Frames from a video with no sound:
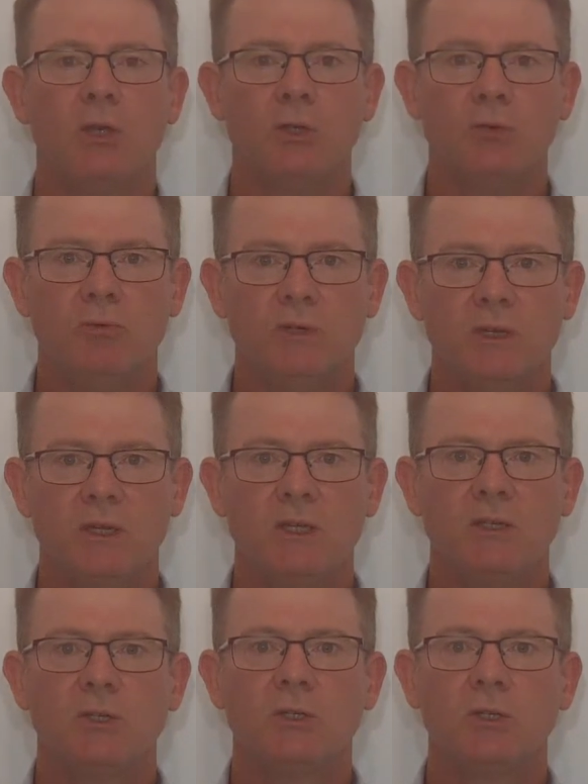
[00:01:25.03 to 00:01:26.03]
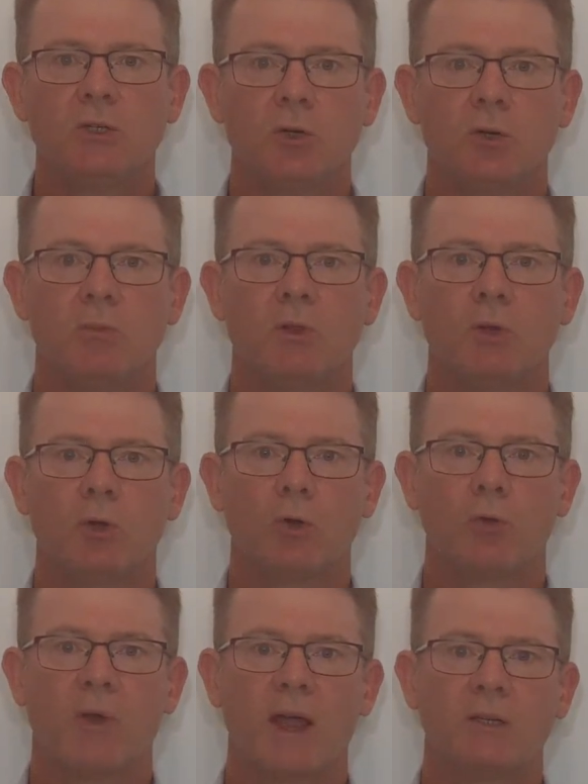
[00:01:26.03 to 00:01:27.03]
You need to determine the
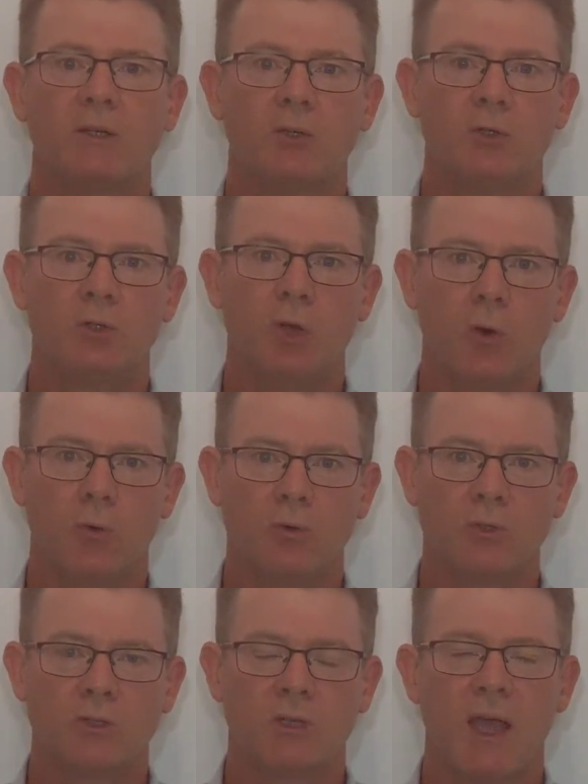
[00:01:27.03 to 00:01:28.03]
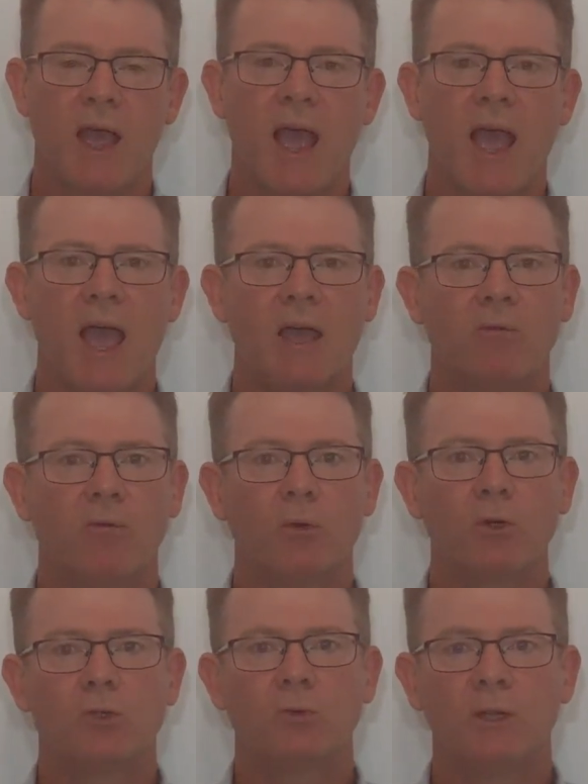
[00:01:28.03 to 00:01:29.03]
correct dose, and
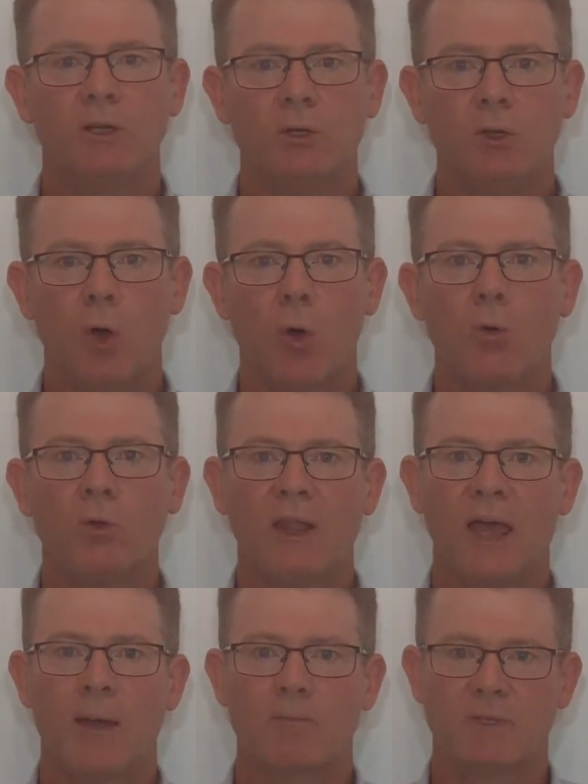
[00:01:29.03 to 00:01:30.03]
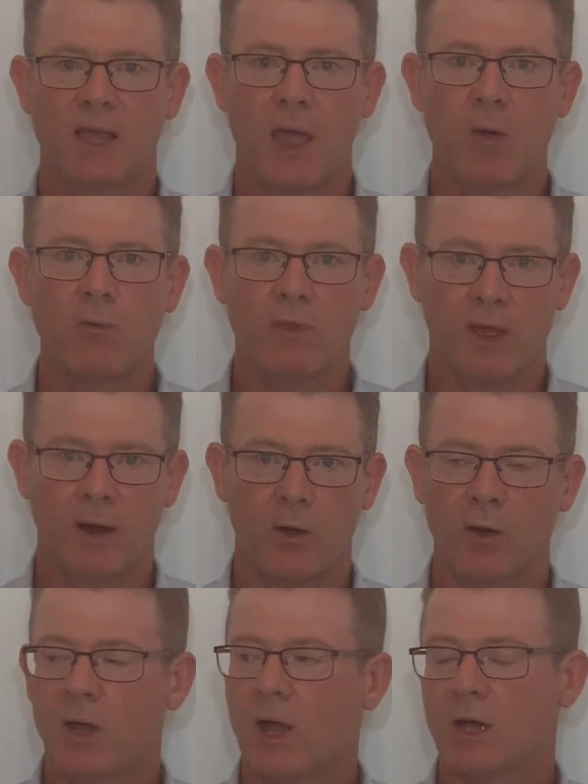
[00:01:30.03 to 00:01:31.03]
virtually no lamps out
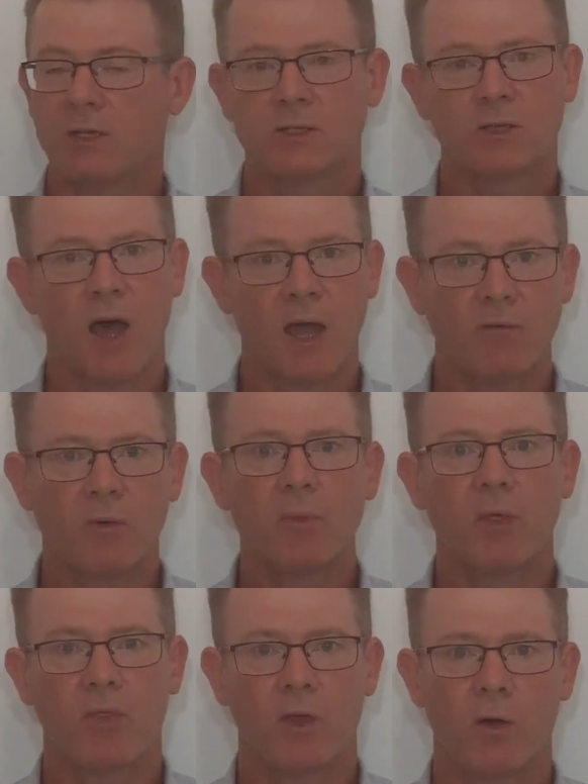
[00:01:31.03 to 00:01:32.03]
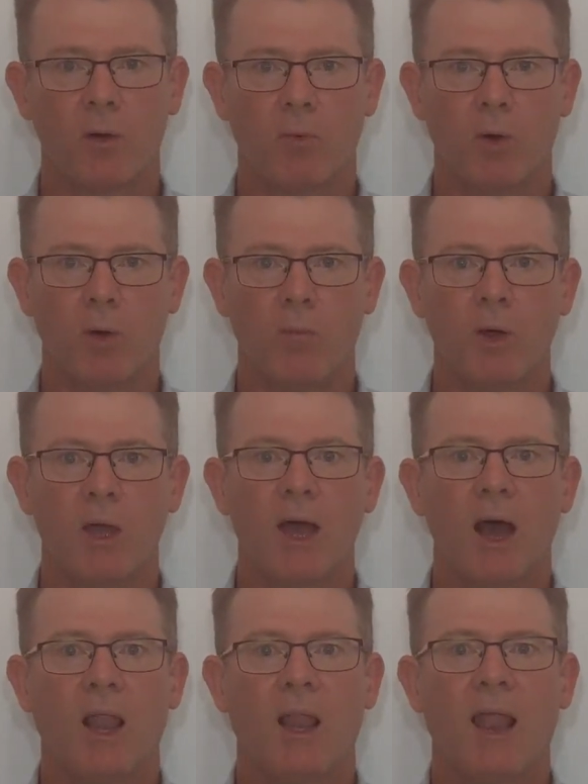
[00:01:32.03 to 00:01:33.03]
there, aside from the TheraBulb,
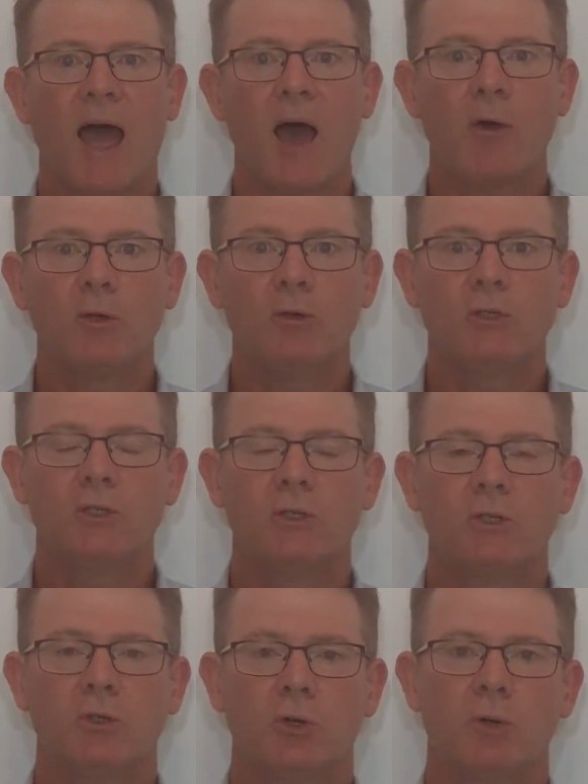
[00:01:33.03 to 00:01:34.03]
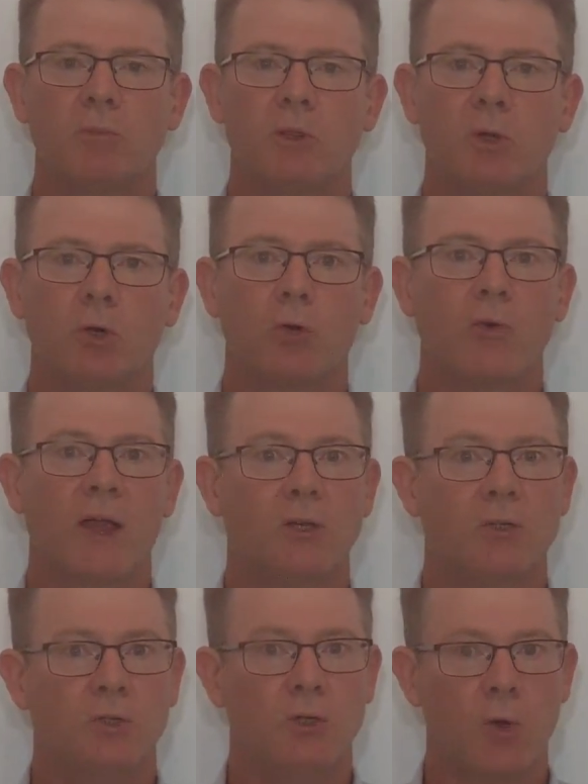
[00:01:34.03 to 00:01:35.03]
allow you to determine the
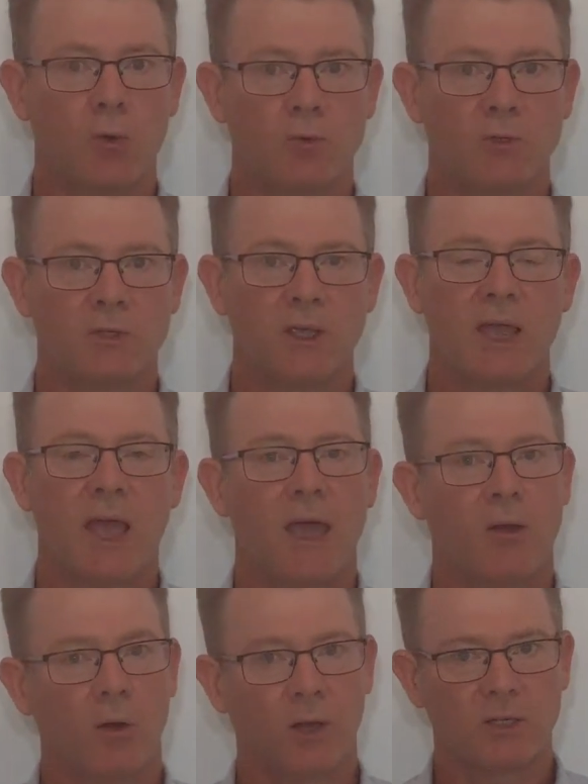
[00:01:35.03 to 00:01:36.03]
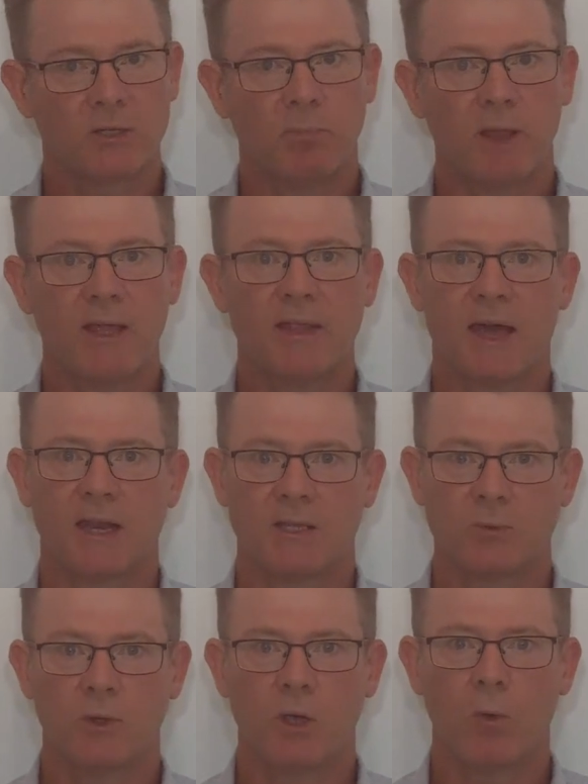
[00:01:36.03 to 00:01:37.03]
correct dose, and I'll explain that
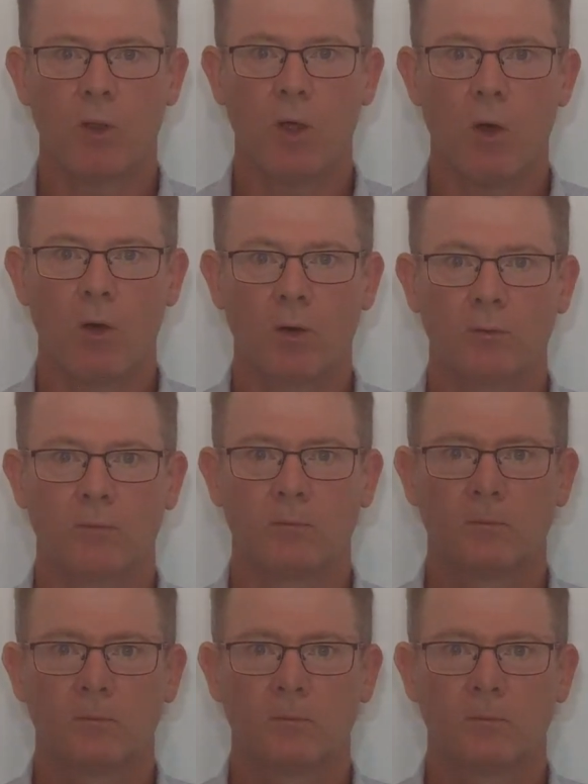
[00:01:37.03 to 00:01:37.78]
as we go along.